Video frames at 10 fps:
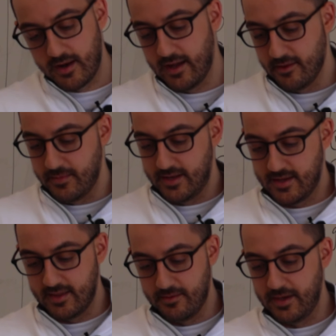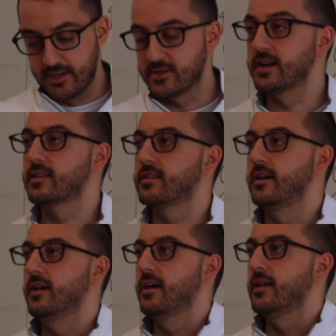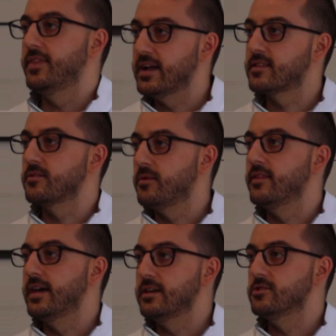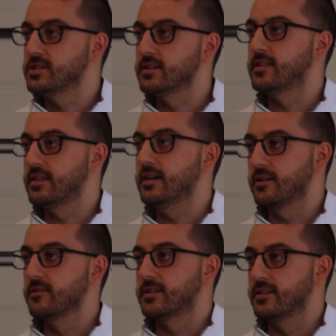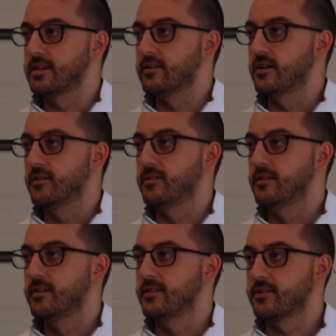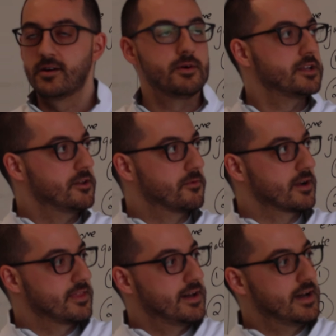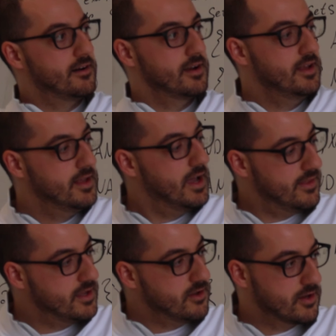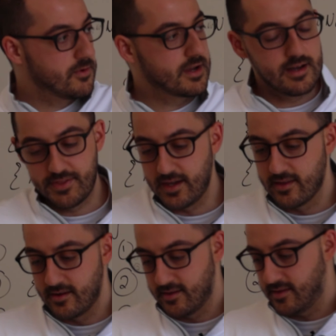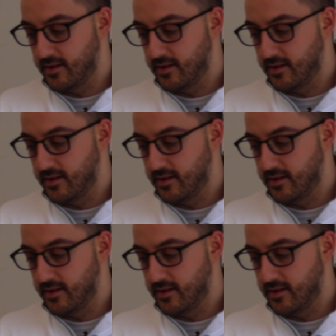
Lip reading: element in the matrix. That's the one that you should see go to 0. So I want you to work that out. And then you can work out the others,